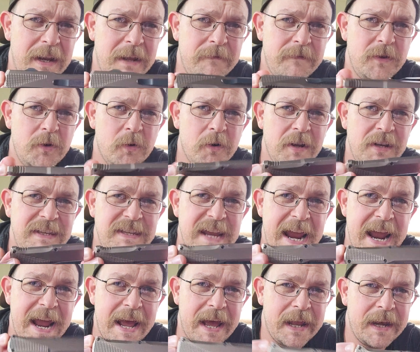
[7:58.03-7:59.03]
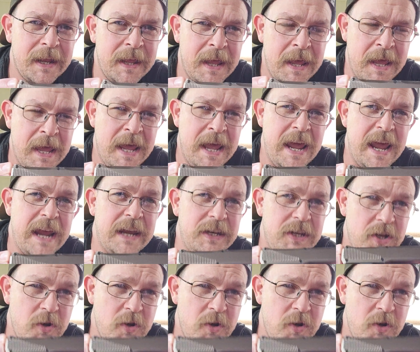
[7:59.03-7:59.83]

If you're a dad and